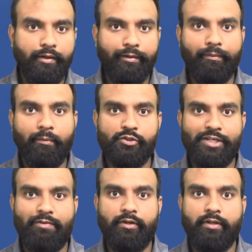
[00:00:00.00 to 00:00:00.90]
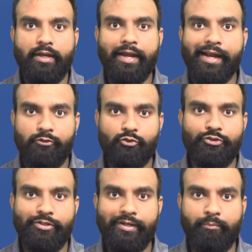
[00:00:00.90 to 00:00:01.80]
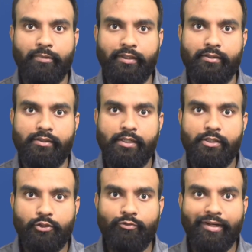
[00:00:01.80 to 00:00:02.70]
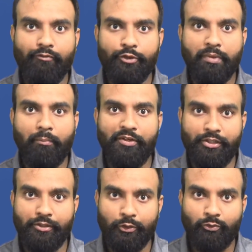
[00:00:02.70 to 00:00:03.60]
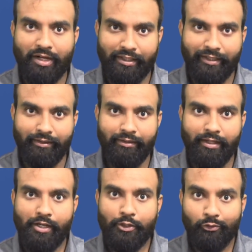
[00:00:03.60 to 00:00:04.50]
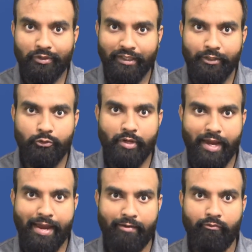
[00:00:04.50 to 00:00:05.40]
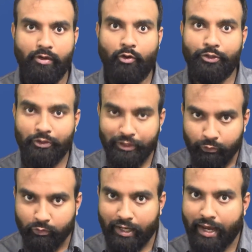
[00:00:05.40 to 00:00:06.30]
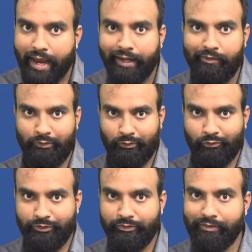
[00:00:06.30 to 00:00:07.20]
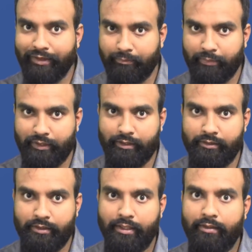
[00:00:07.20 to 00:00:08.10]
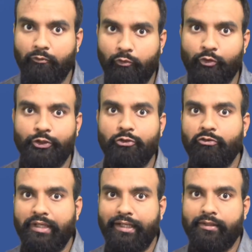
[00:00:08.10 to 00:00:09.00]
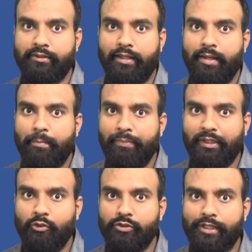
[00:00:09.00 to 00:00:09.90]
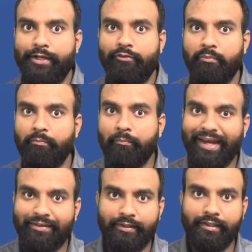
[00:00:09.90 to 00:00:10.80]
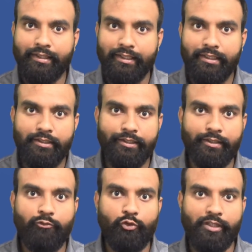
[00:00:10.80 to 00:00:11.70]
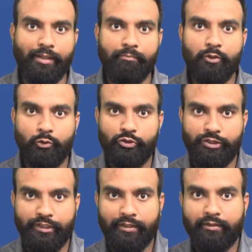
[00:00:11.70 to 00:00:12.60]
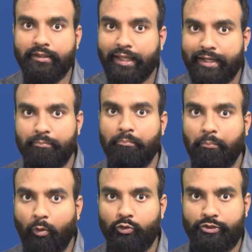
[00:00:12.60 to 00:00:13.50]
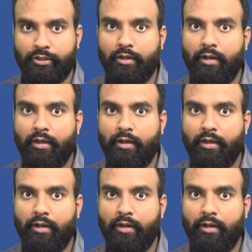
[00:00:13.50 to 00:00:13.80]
Tip number 7, add social sharing buttons. So whenever you publish a new article, you need to have or you need to add social sharing buttons for your readers, because it will makes it easier for them to share that post